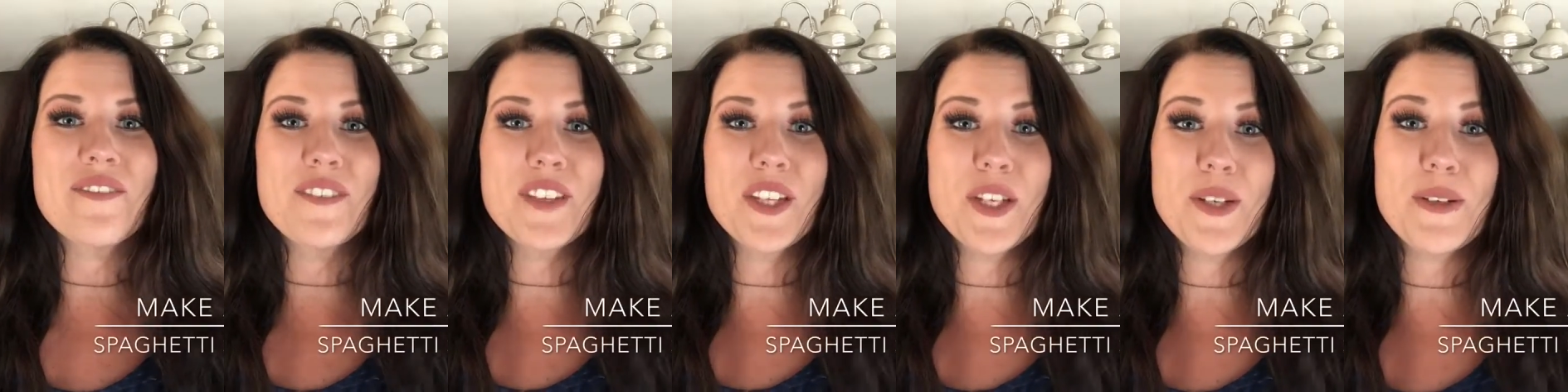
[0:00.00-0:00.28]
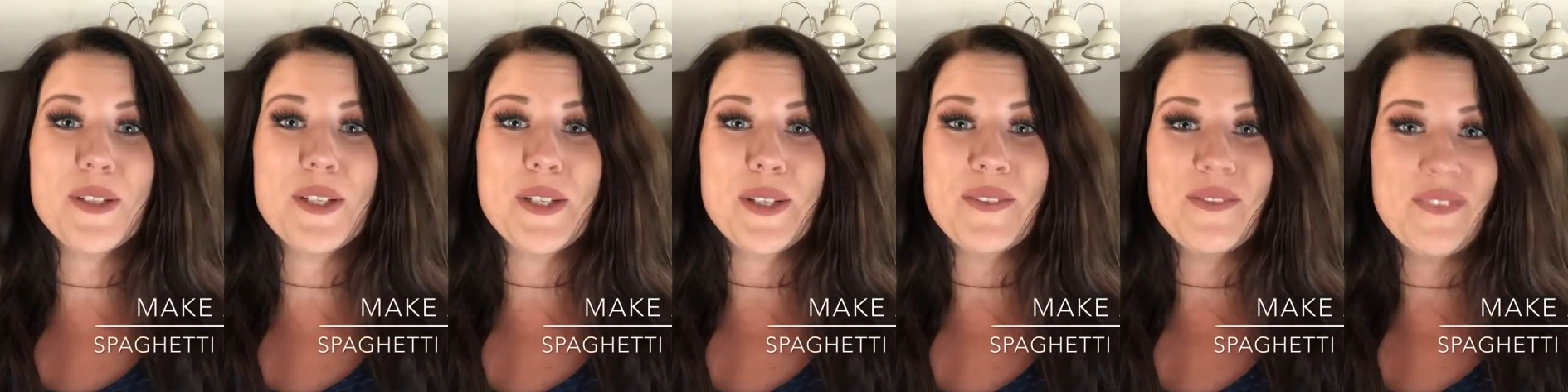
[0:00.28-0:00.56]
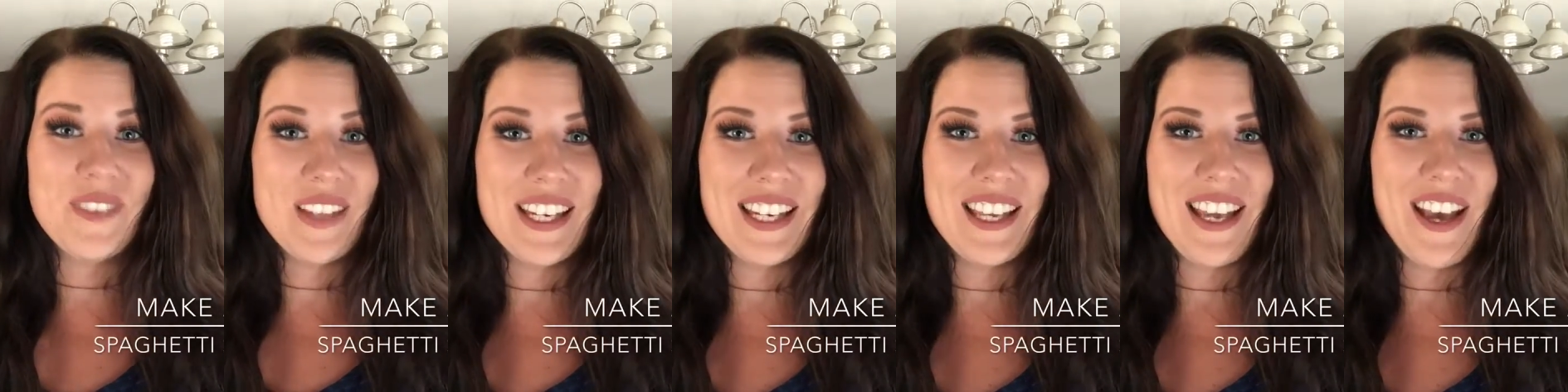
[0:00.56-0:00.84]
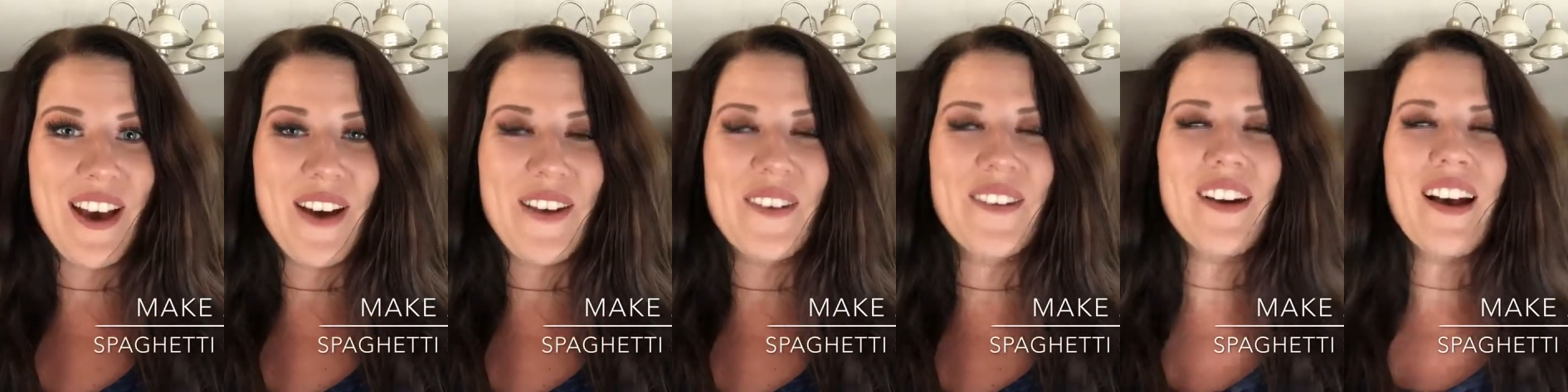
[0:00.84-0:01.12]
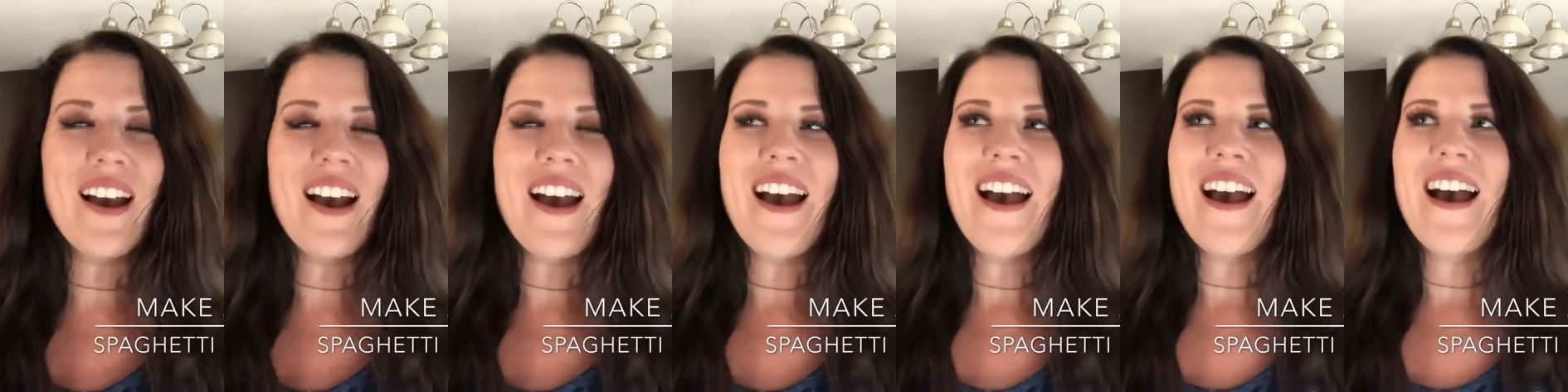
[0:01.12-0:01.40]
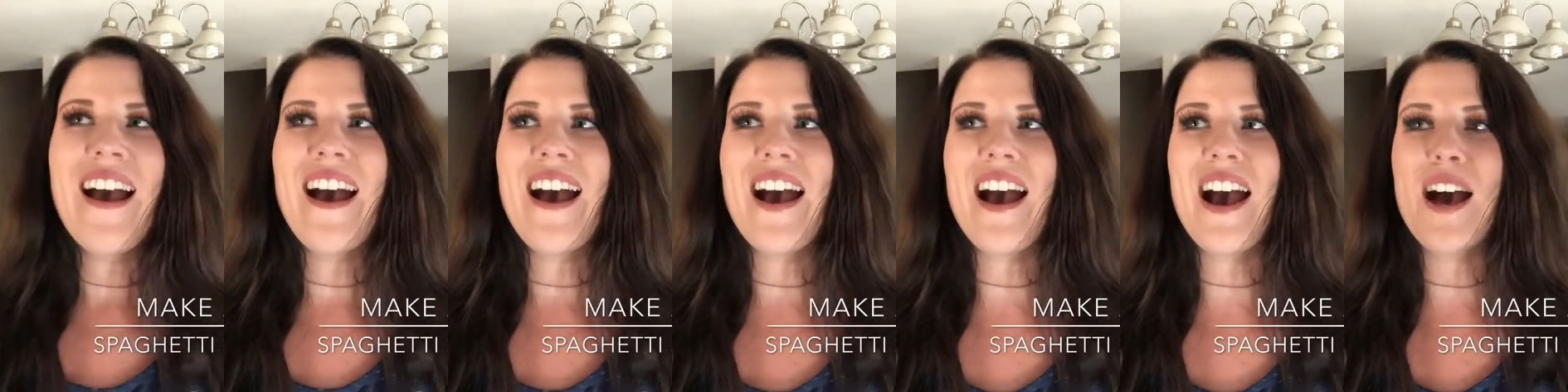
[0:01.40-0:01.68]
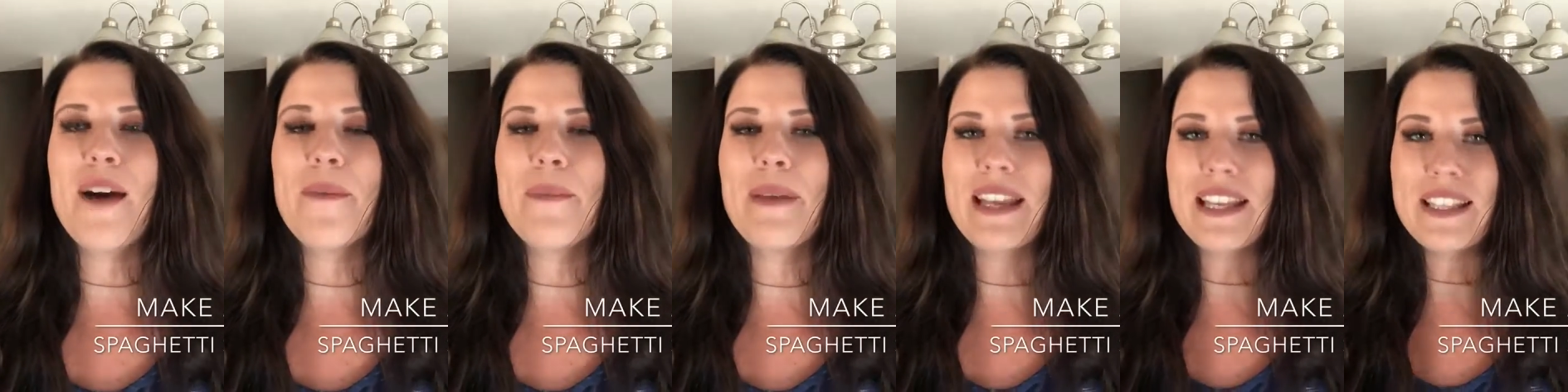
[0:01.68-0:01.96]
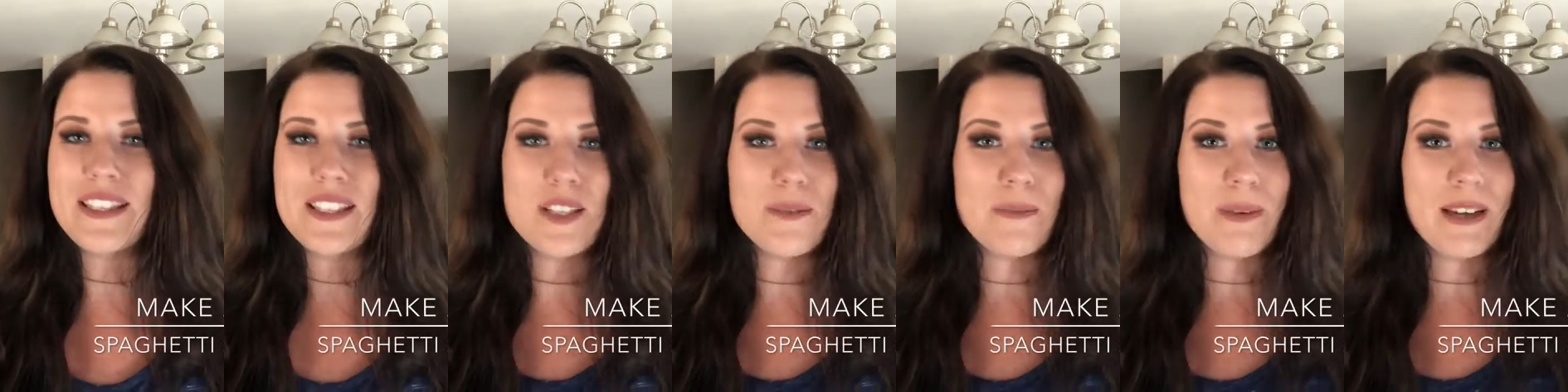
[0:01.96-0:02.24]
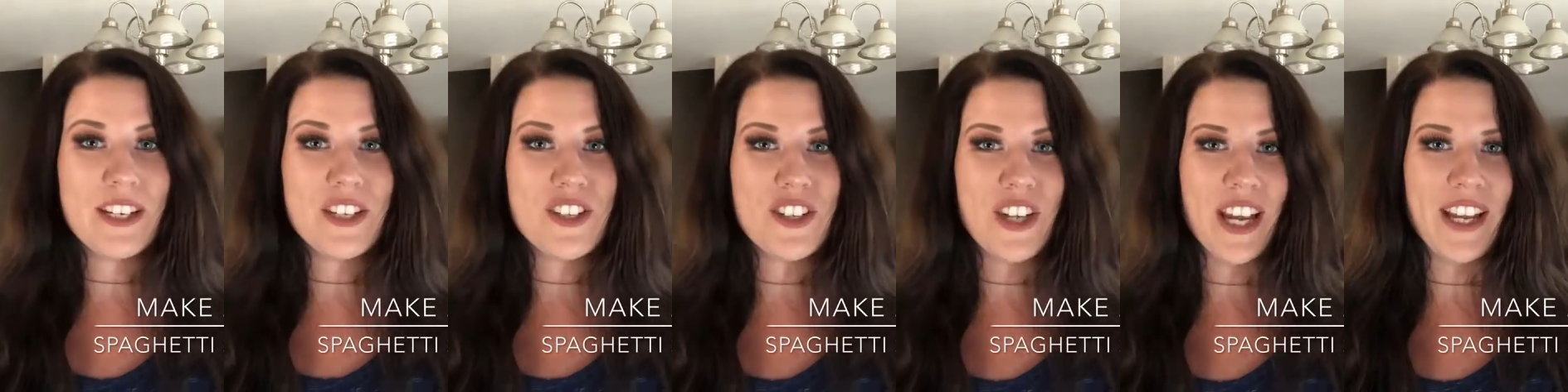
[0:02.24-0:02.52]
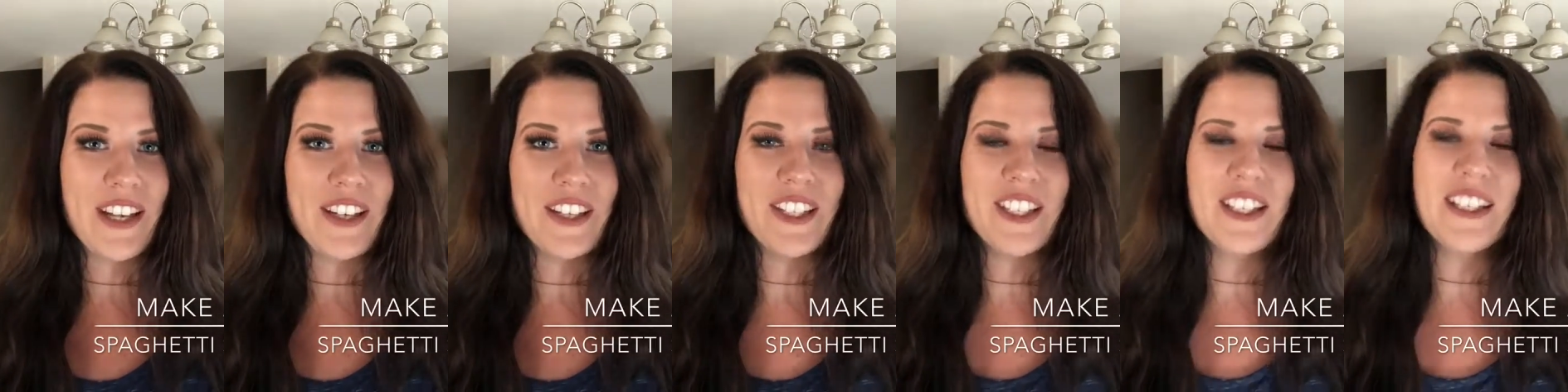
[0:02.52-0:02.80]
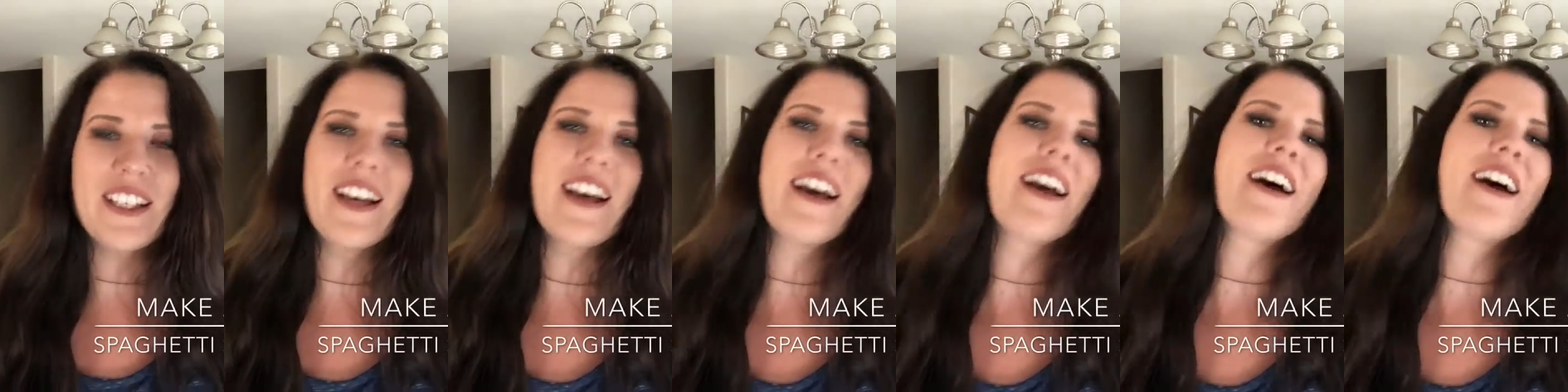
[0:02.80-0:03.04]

YouTube video um, and to my channel.